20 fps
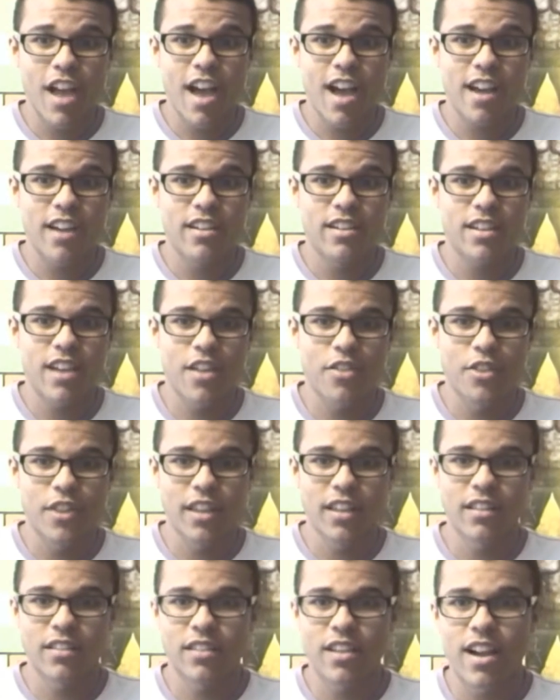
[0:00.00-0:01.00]
And I
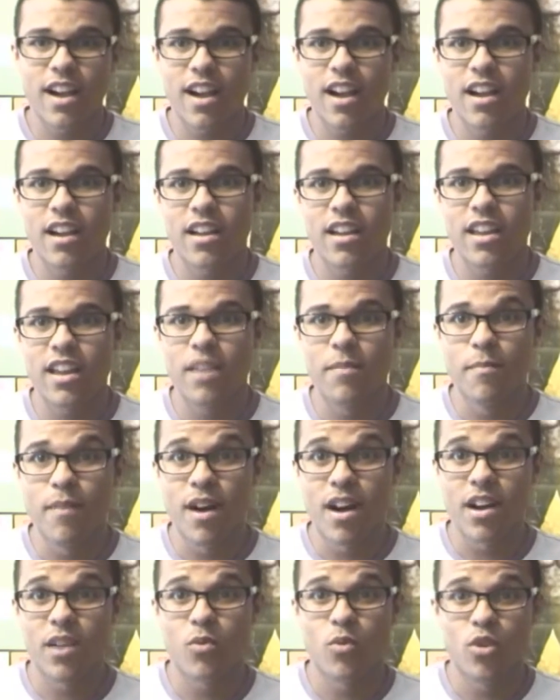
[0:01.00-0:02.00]
think that in
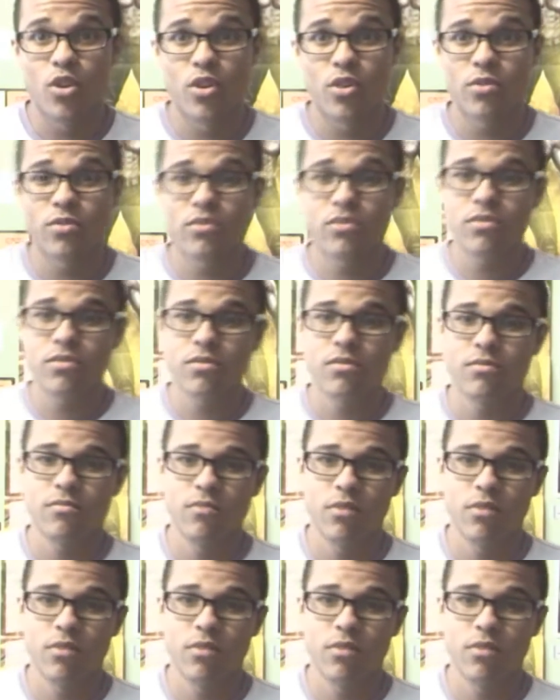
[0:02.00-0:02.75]
my world,